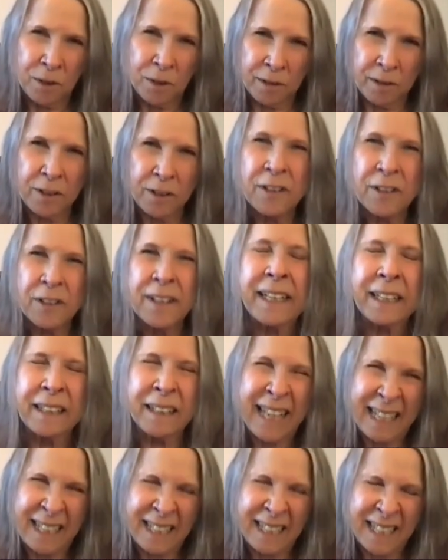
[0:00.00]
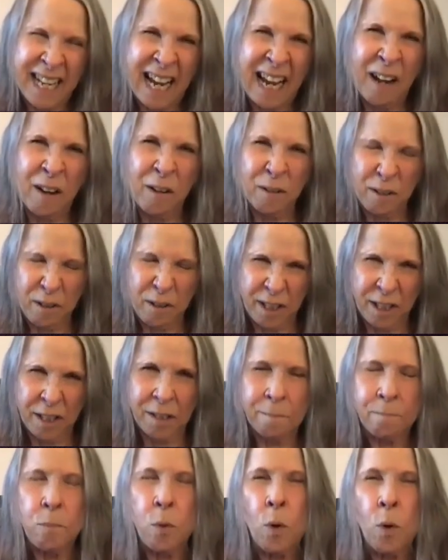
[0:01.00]
you're, you're getting let down or
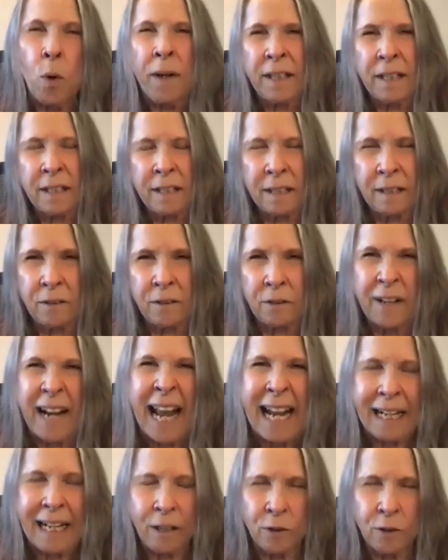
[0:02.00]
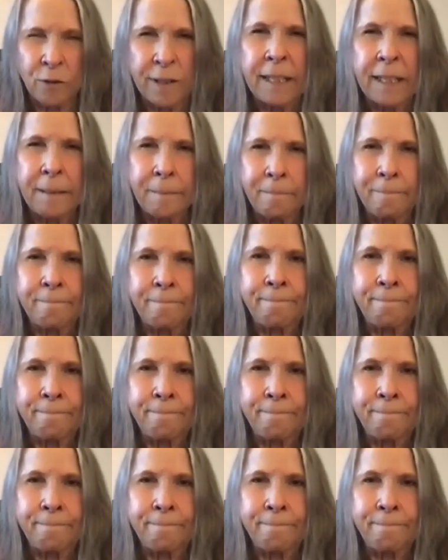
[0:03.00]
disappointed or angry